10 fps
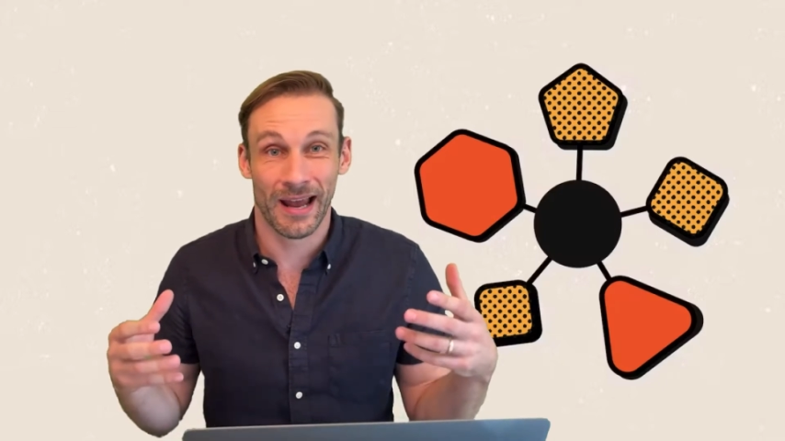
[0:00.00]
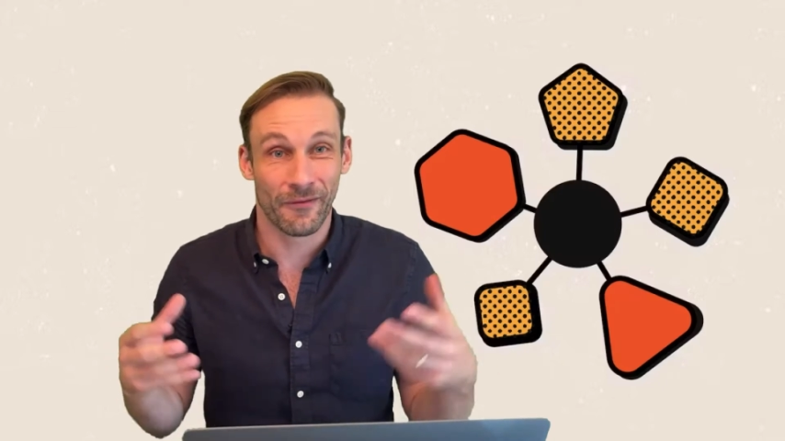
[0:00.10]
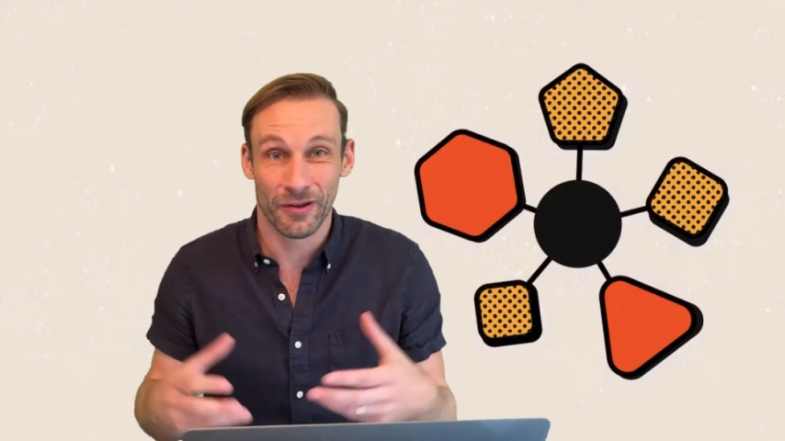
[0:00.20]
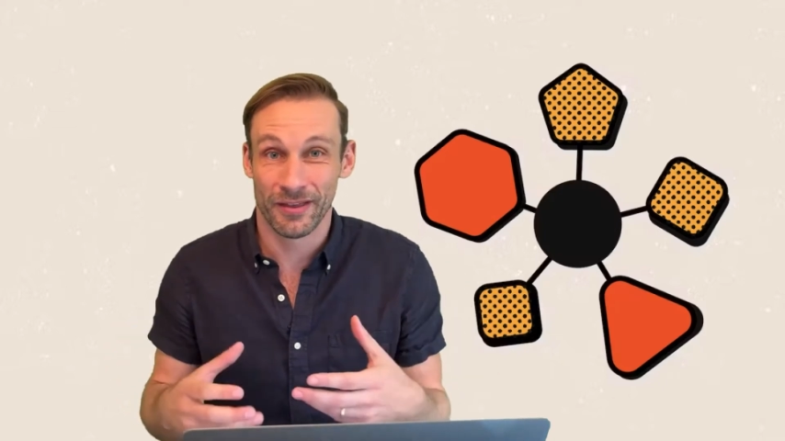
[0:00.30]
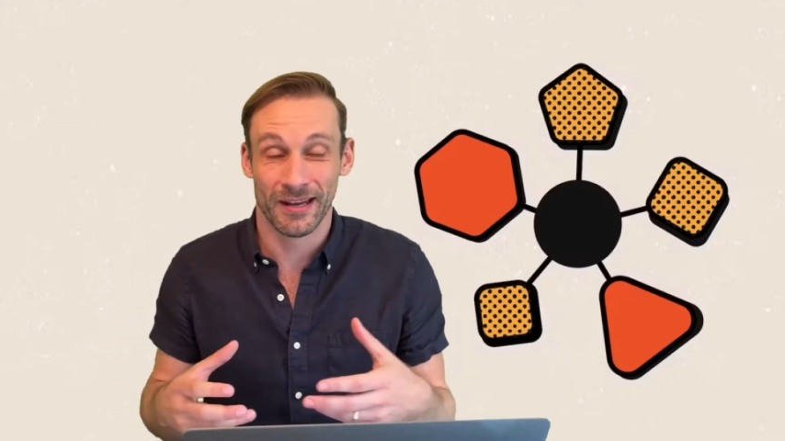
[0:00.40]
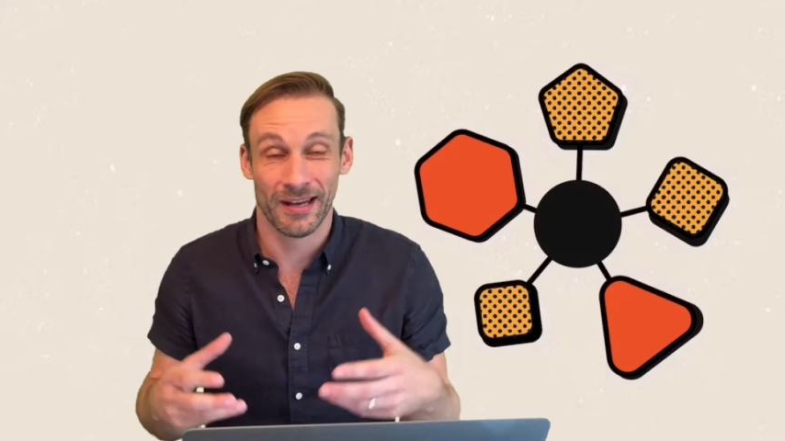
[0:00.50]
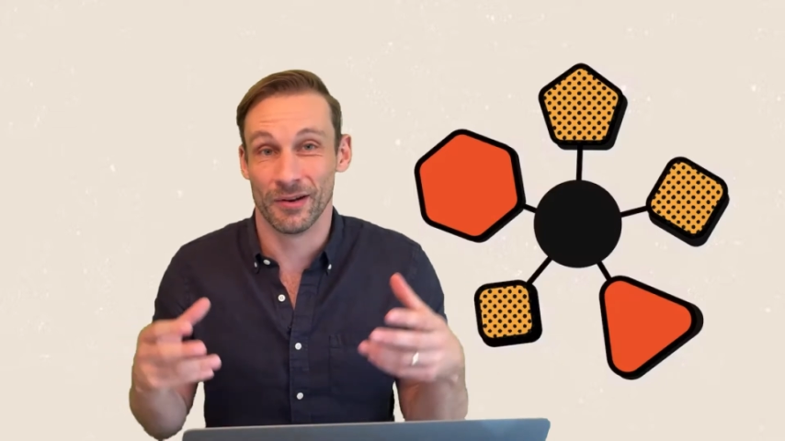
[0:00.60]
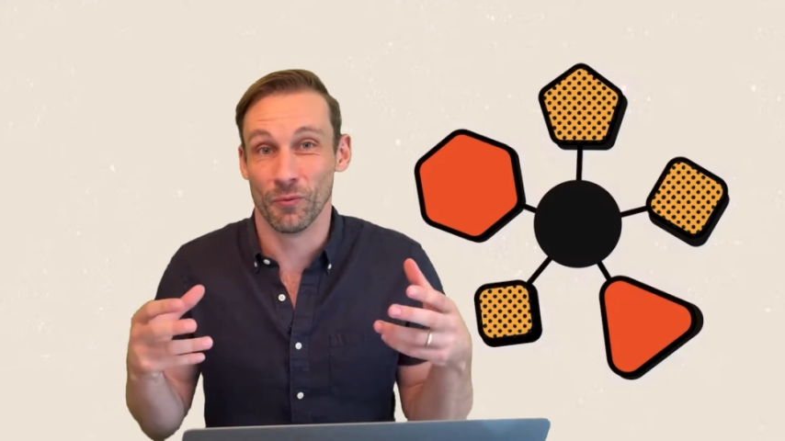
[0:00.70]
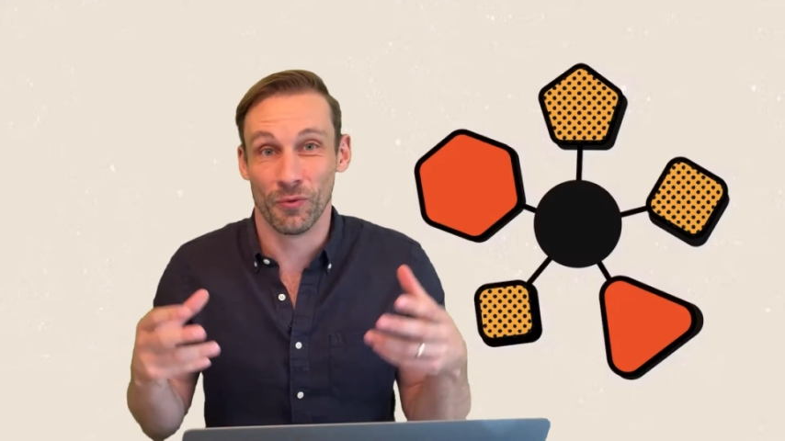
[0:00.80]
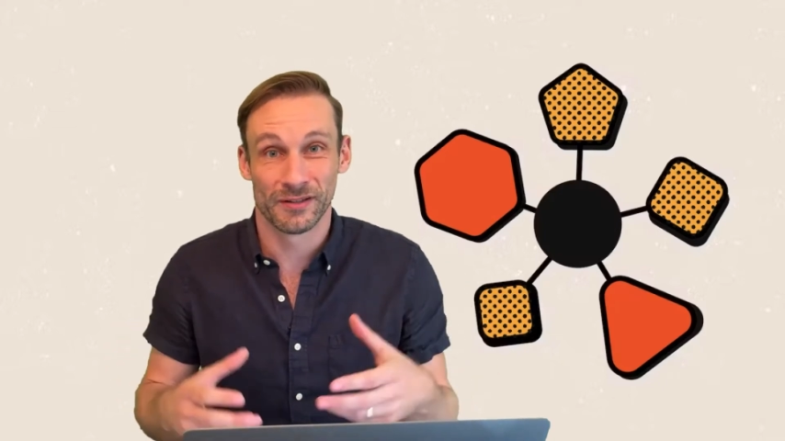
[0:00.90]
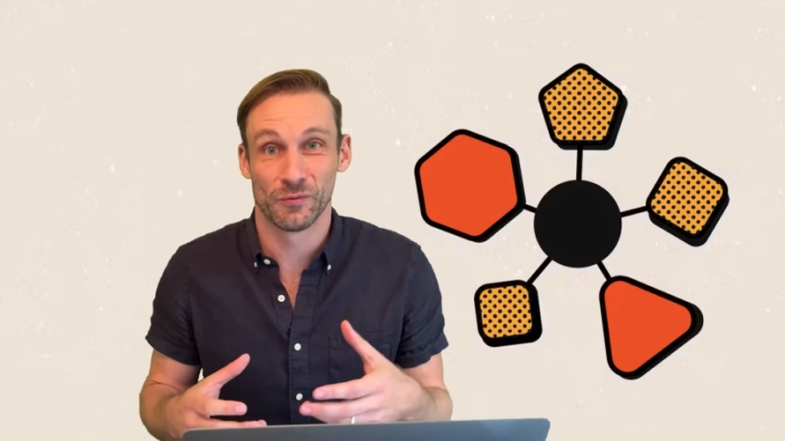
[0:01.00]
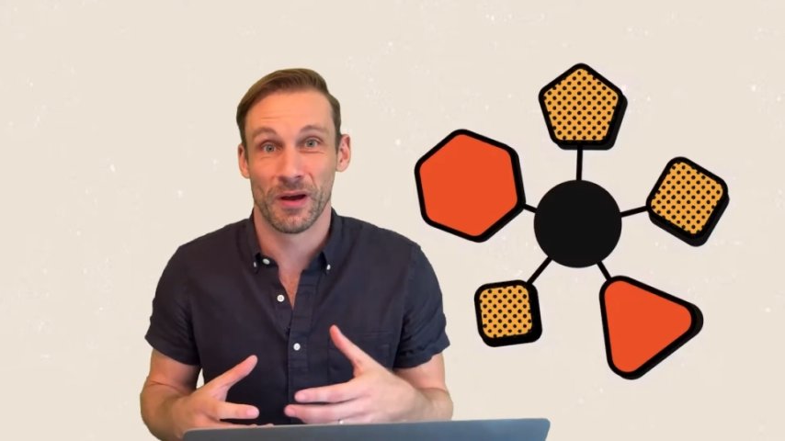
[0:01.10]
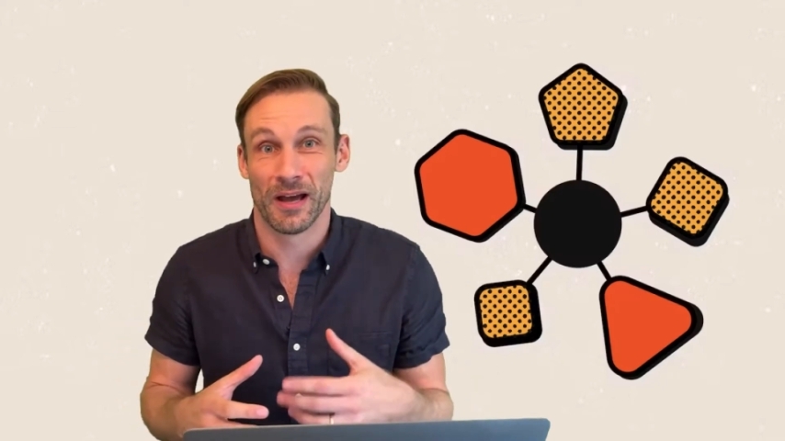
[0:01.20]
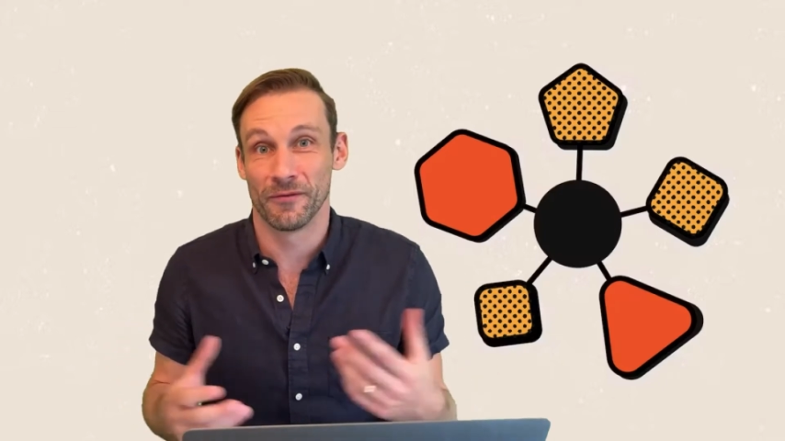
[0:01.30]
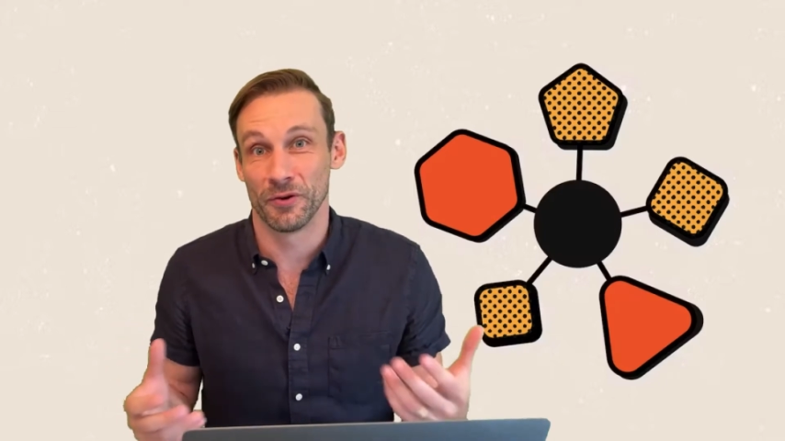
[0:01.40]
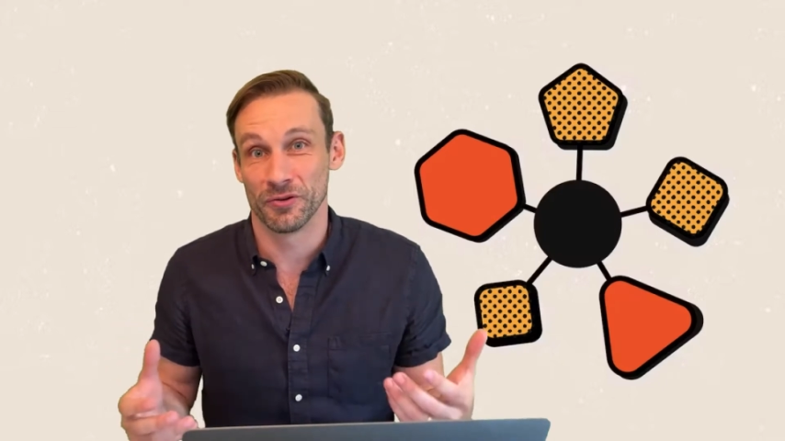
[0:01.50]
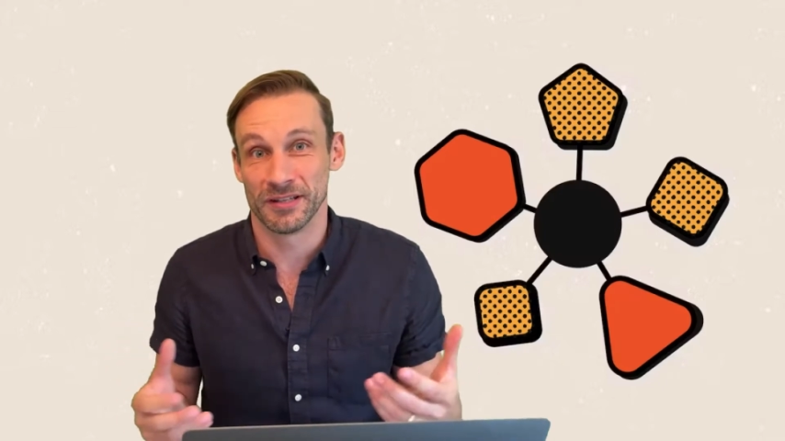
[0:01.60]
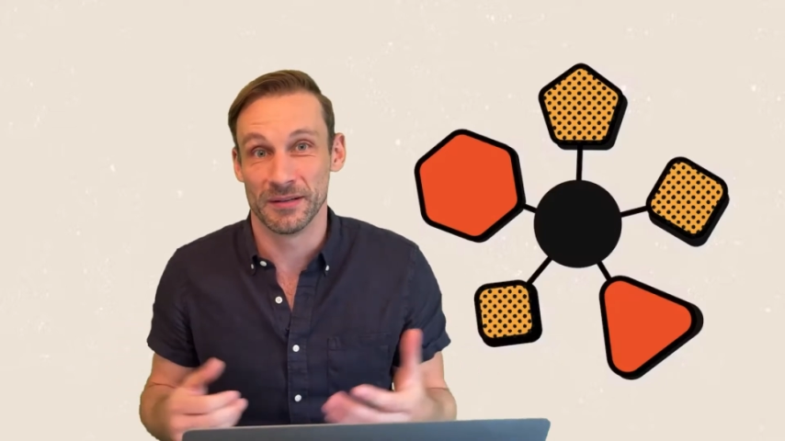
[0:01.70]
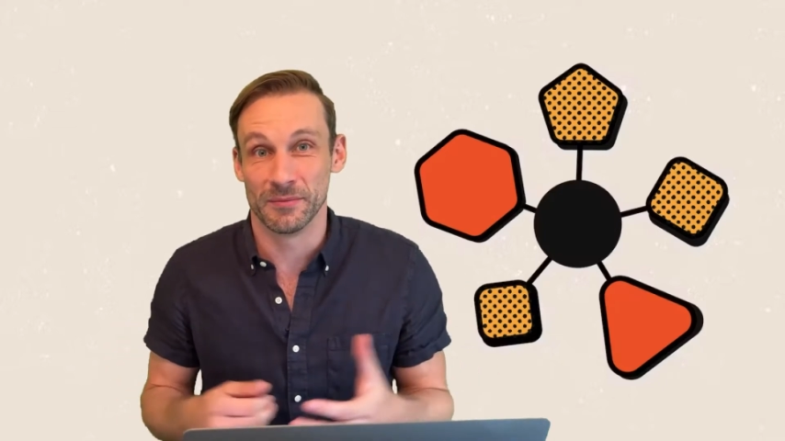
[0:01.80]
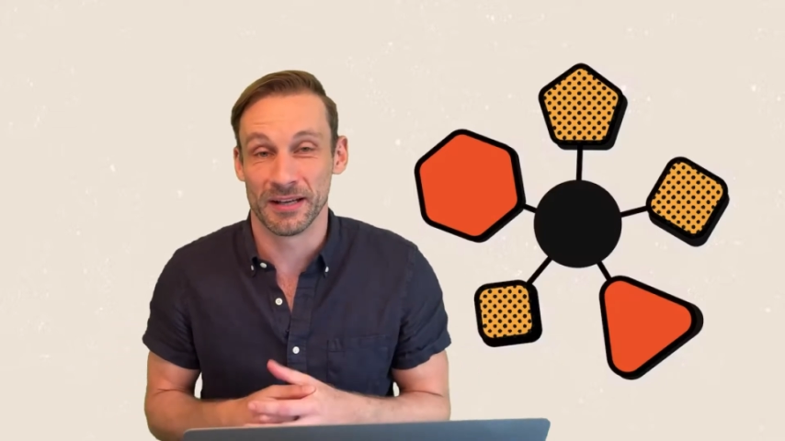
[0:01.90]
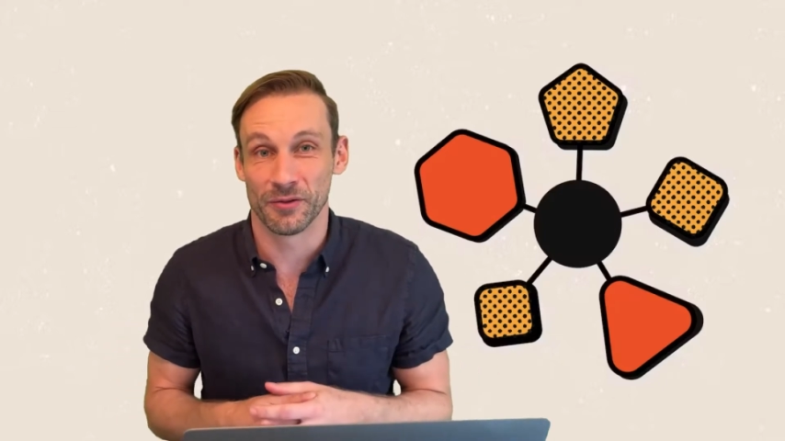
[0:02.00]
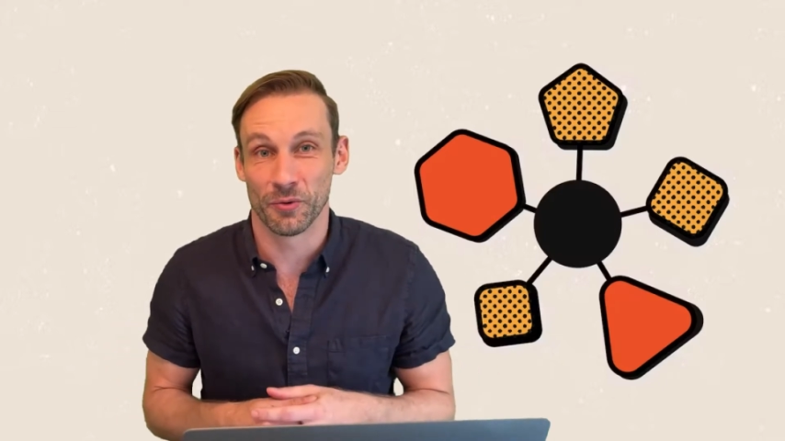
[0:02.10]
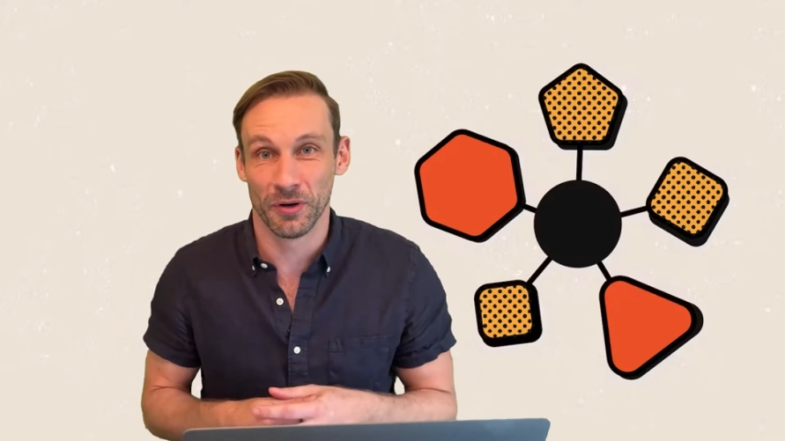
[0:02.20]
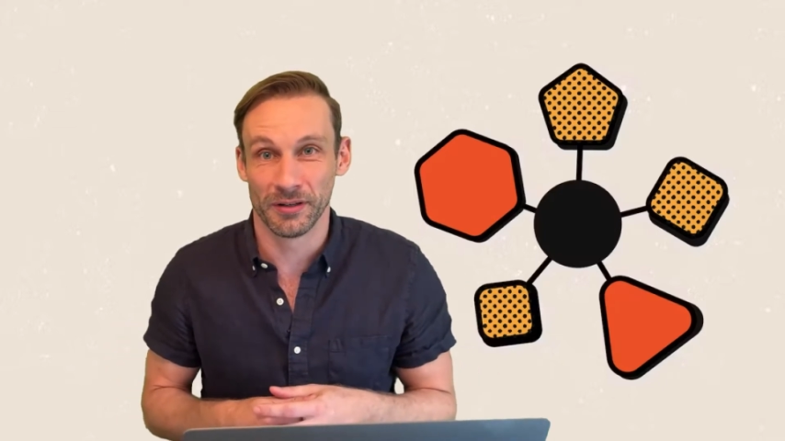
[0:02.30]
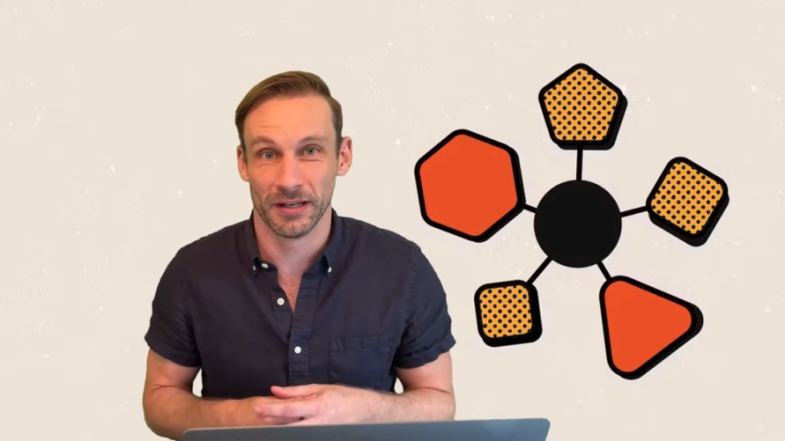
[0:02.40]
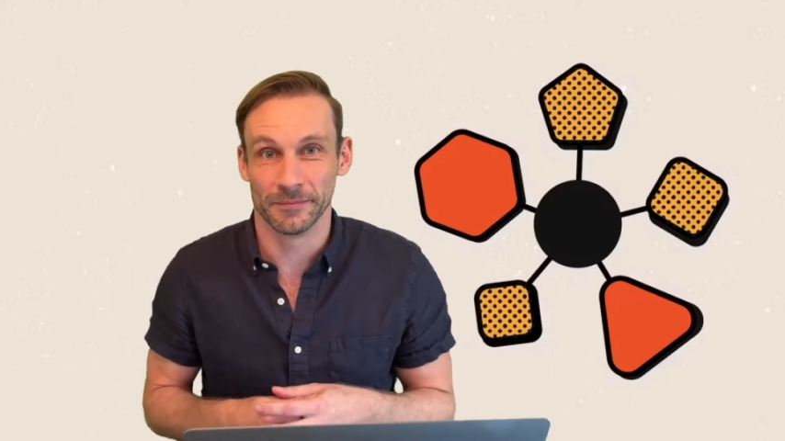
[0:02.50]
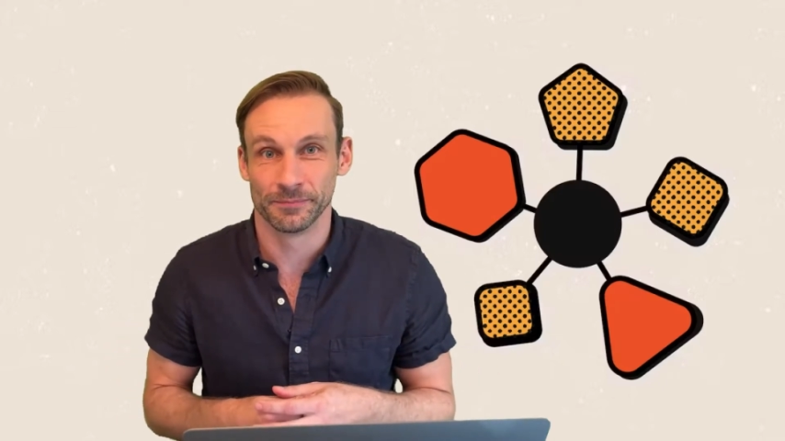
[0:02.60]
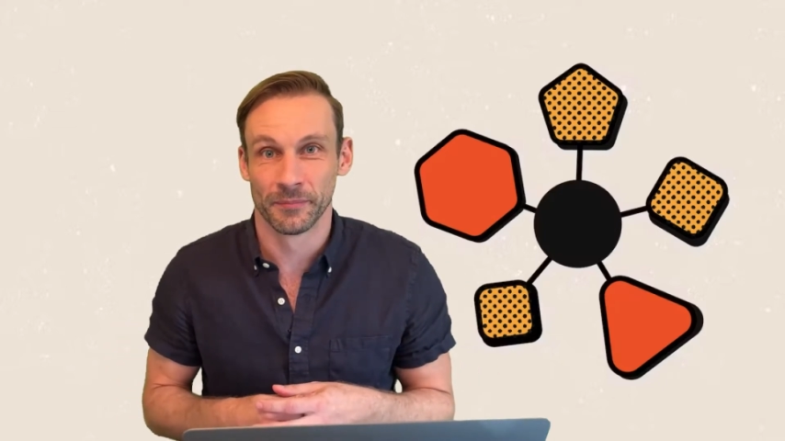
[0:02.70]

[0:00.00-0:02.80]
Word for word: everything in one spot for your team to get their work done.